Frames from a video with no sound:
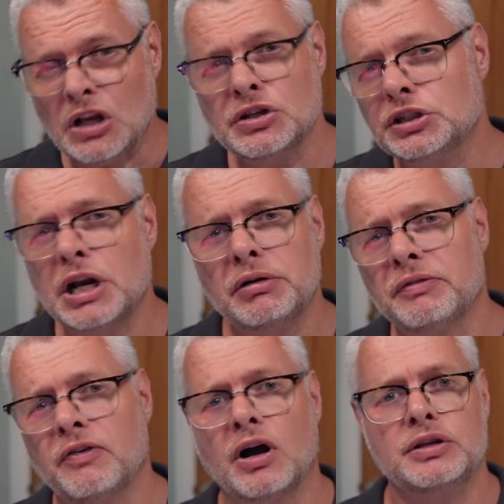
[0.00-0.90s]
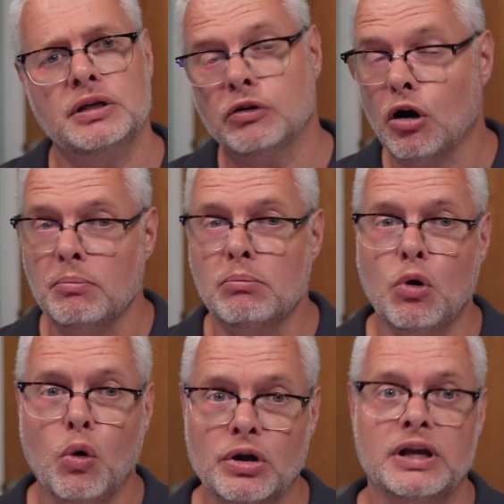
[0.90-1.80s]
So you generally find that you've got
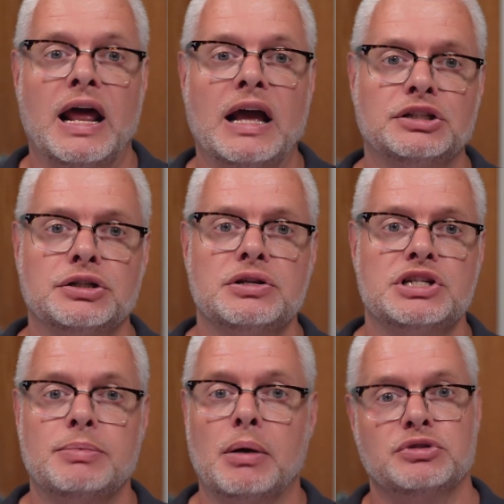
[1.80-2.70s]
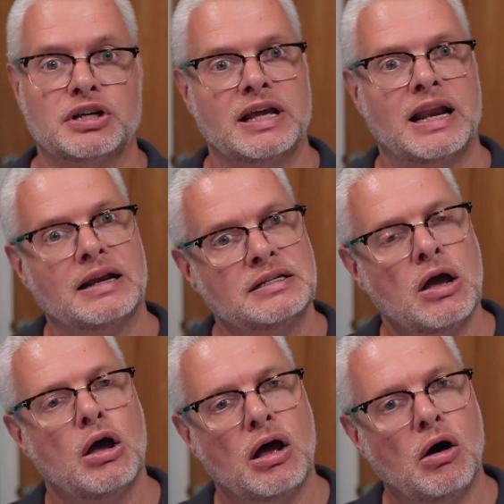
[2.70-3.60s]
more connections to be able to connect
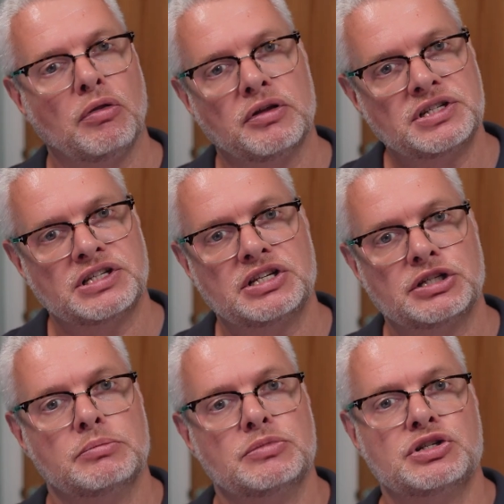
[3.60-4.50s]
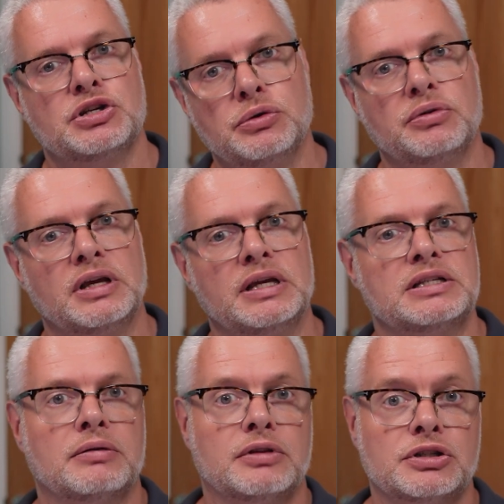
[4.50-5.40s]
other systems to the
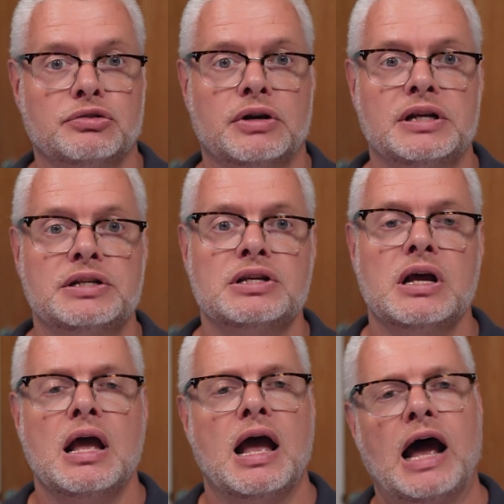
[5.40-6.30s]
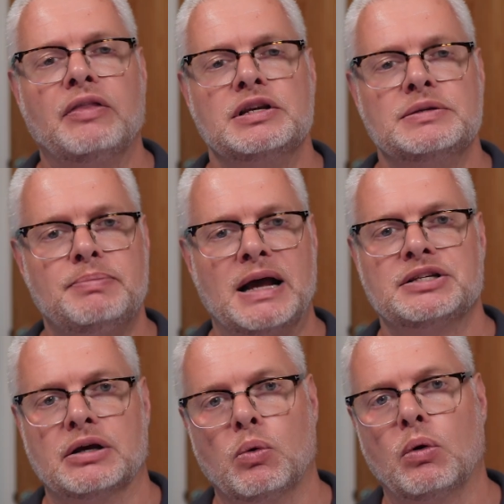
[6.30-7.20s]
screens, and there's
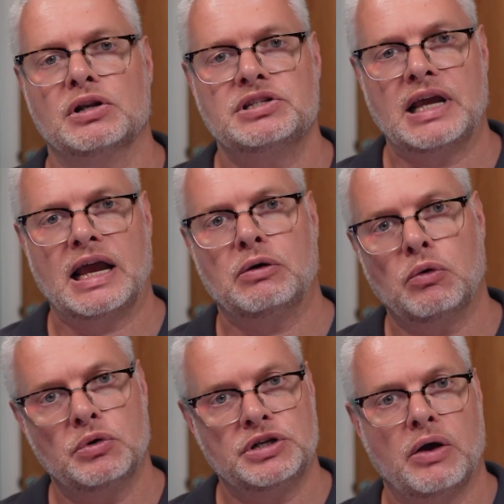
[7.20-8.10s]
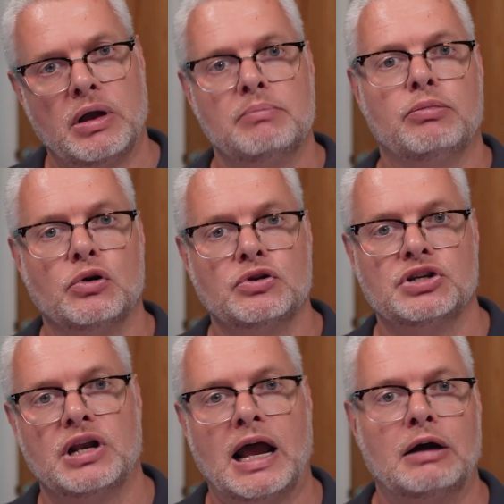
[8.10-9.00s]
better quality audio inputs
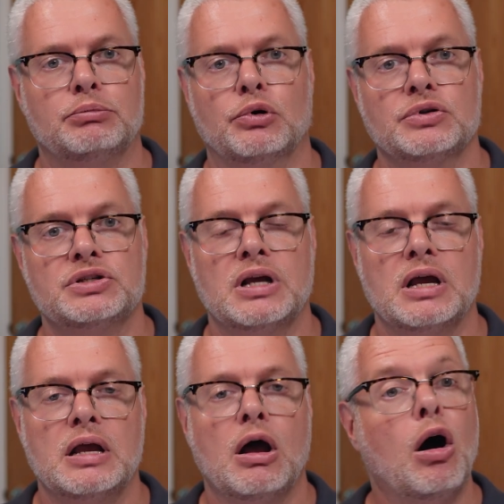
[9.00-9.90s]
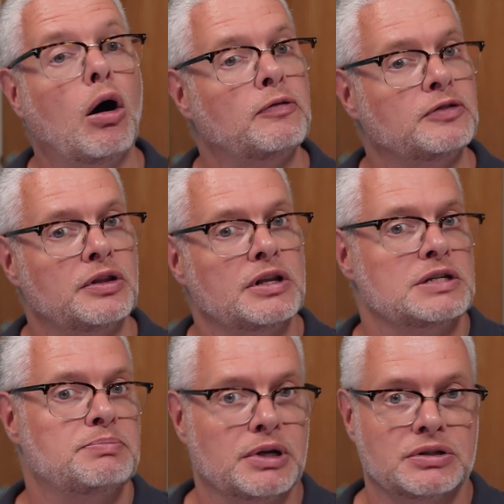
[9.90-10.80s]
and outputs. Often there's
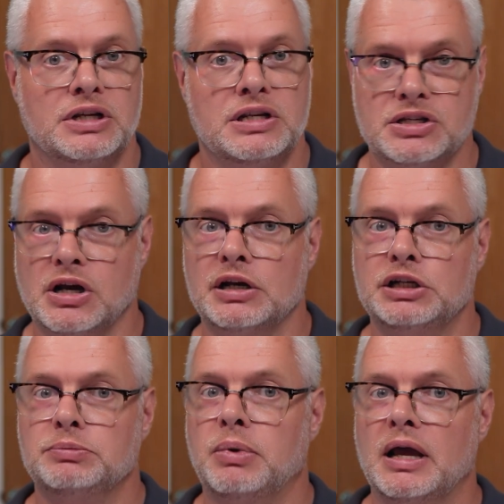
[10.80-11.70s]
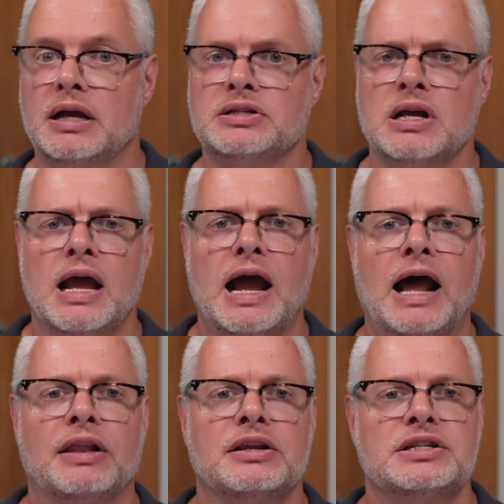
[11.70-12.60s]
built-in signage players,
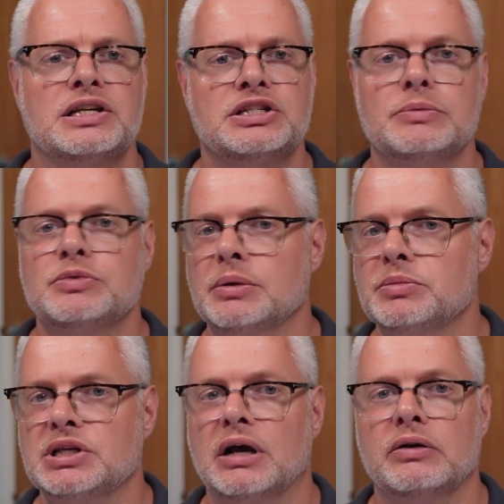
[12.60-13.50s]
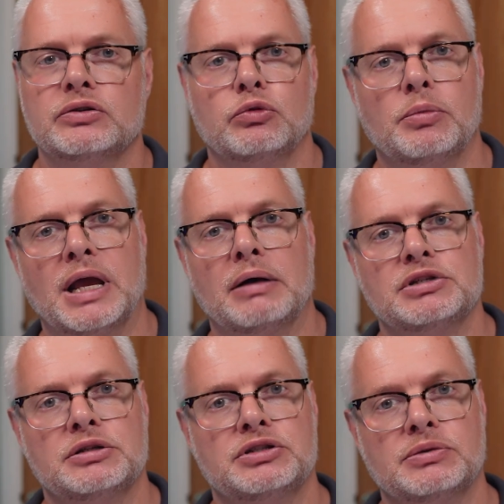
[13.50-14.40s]
and the systems themselves will be able
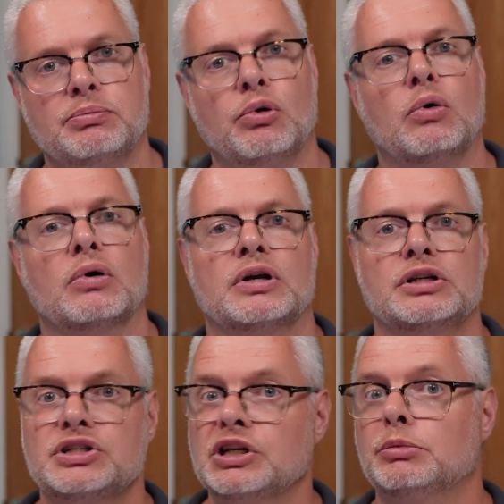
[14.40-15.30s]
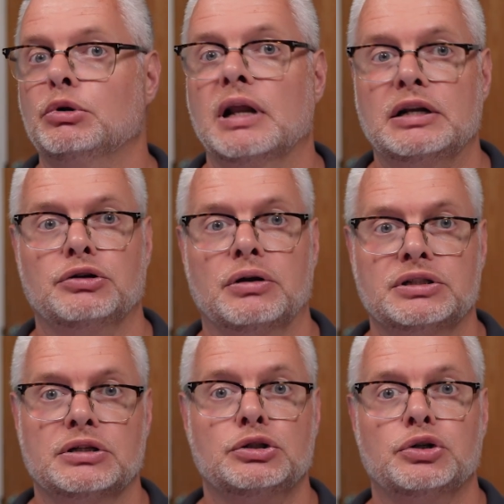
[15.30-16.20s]
to support consumer
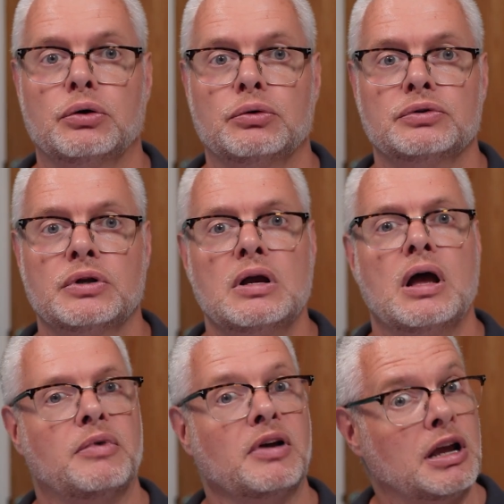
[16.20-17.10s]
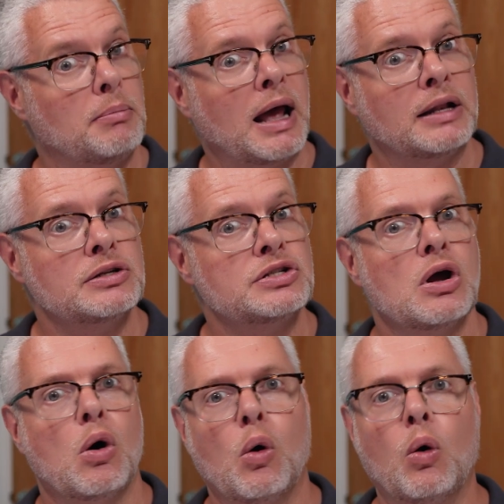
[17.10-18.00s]
electronics control commands
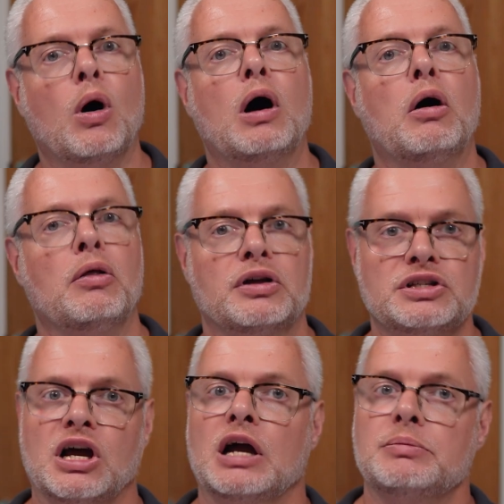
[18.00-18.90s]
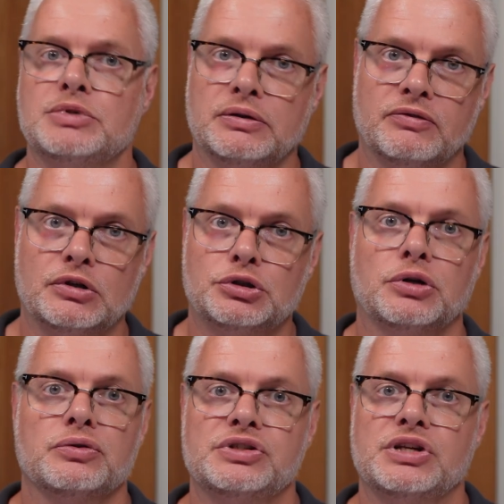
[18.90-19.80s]
or other types of
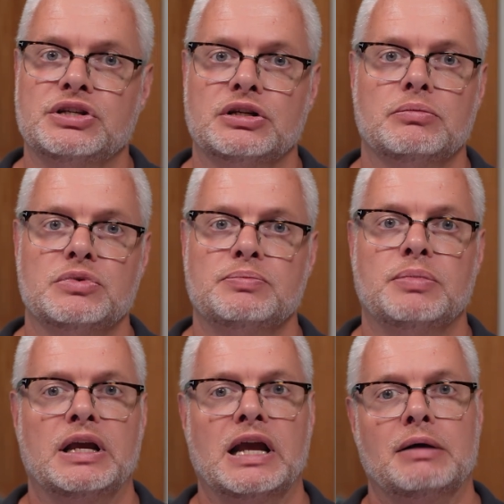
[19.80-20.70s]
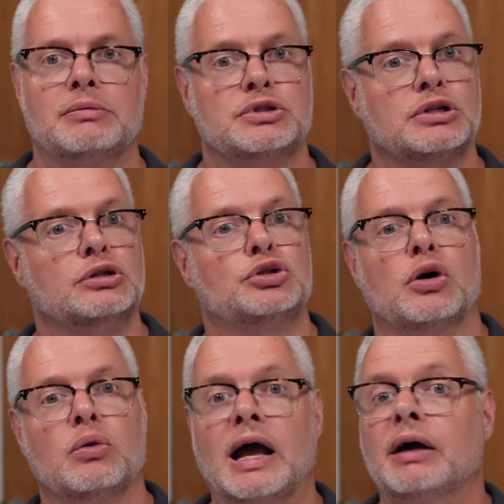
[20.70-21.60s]
control systems, being able to
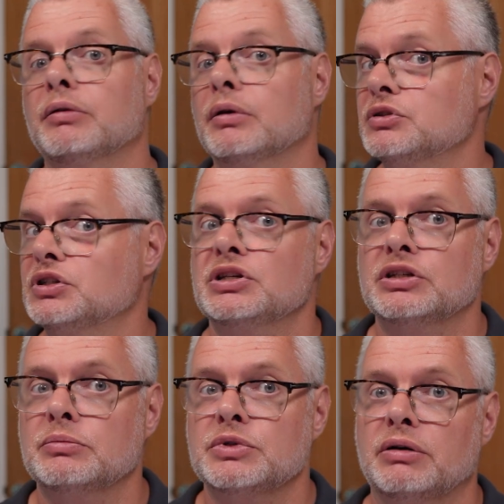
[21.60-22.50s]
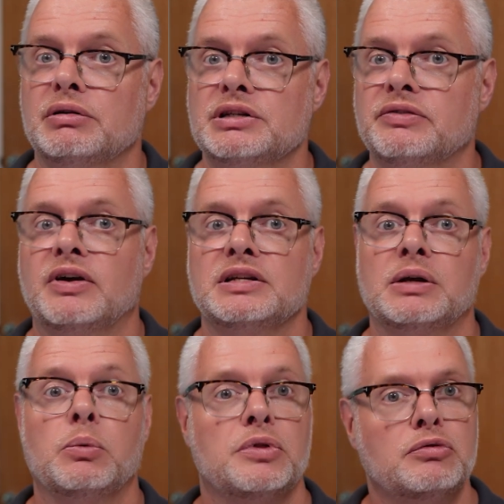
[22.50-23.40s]
control how those systems are
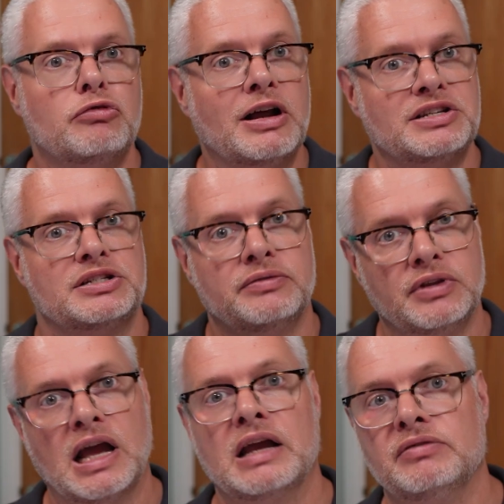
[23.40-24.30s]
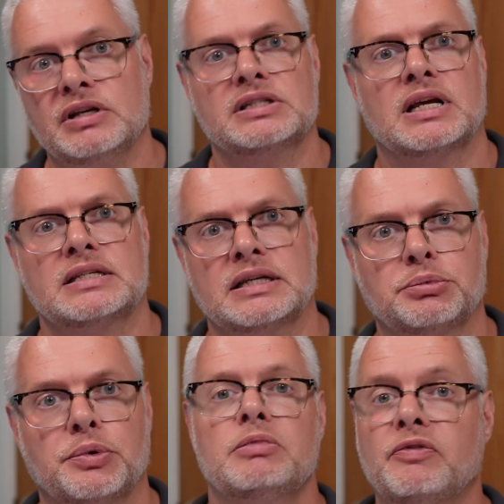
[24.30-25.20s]
interfacing with the rest of the AV setup.
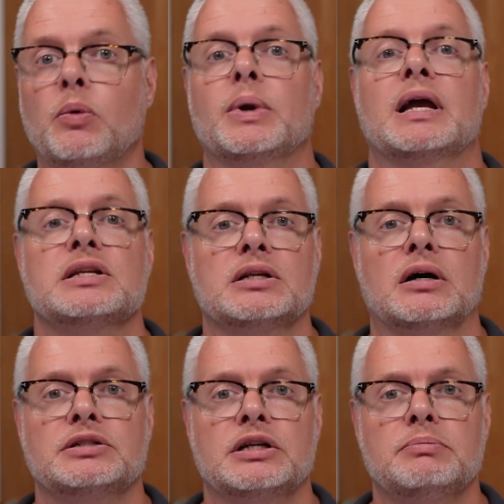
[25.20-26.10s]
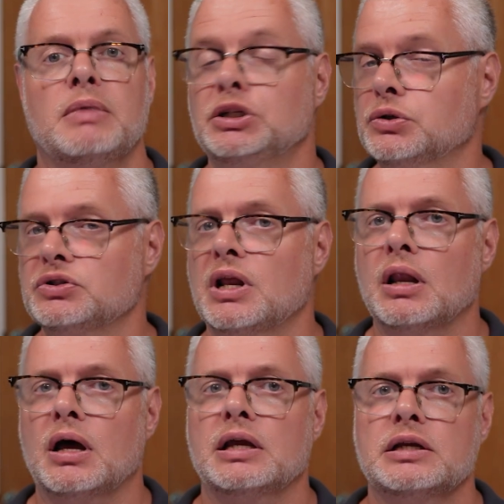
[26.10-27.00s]
Before we get started, make sure to
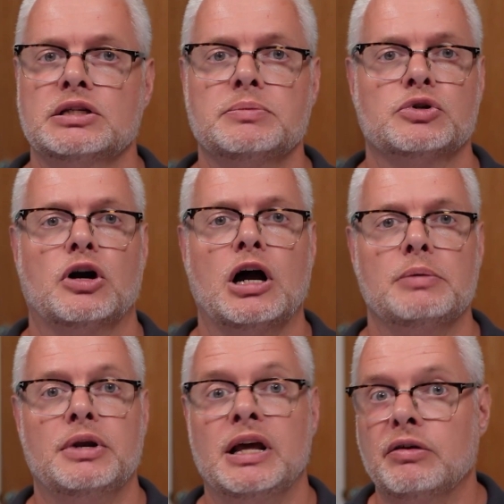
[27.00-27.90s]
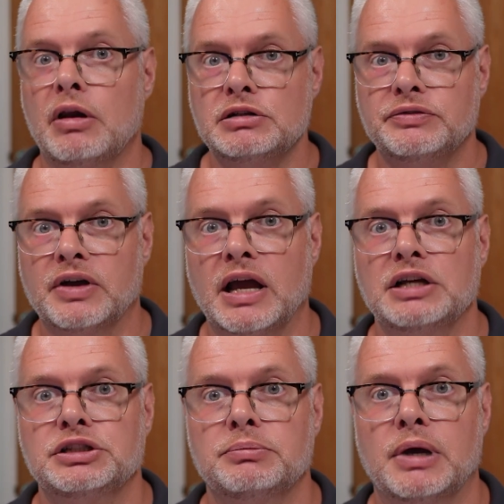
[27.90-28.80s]
like, subscribe and hit the
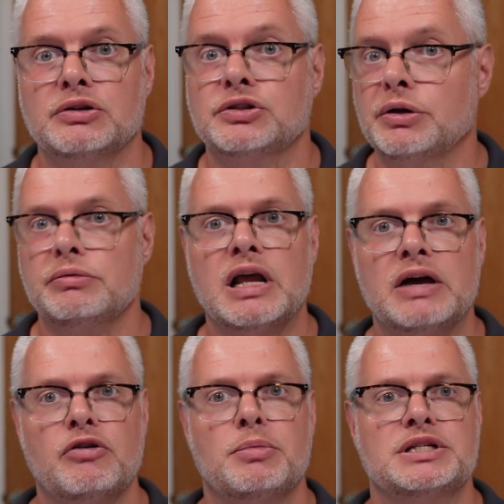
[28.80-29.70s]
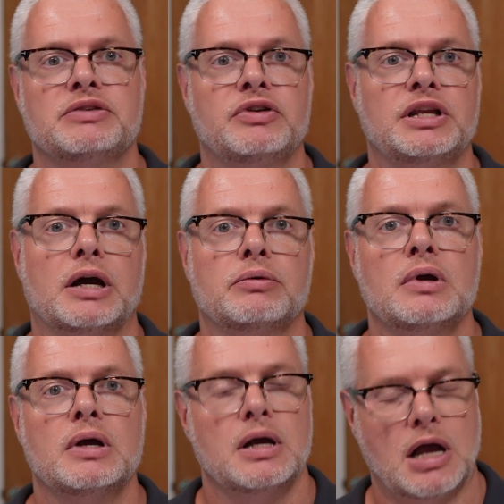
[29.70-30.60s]
notification bell so you never miss a video.
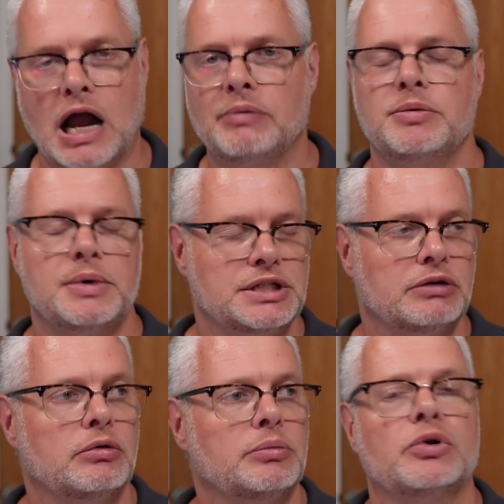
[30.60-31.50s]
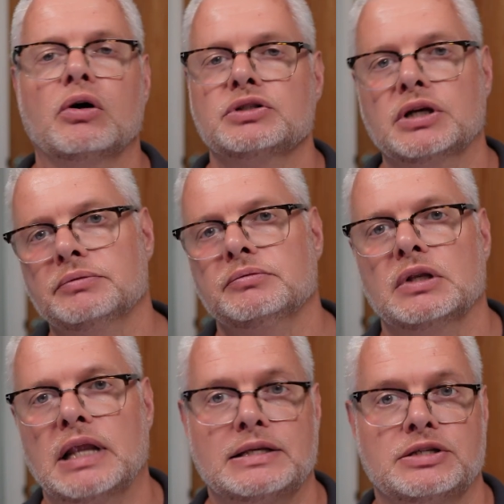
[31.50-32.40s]
I'm the Meeting Room Doctor.
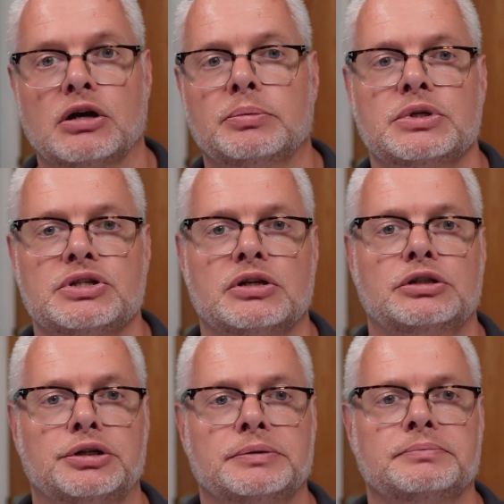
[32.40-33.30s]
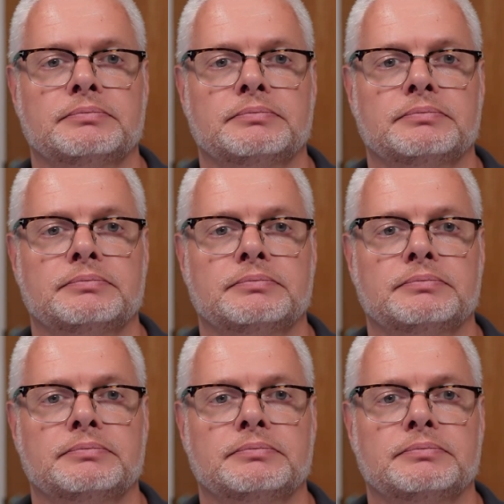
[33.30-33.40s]
Let's open surgery.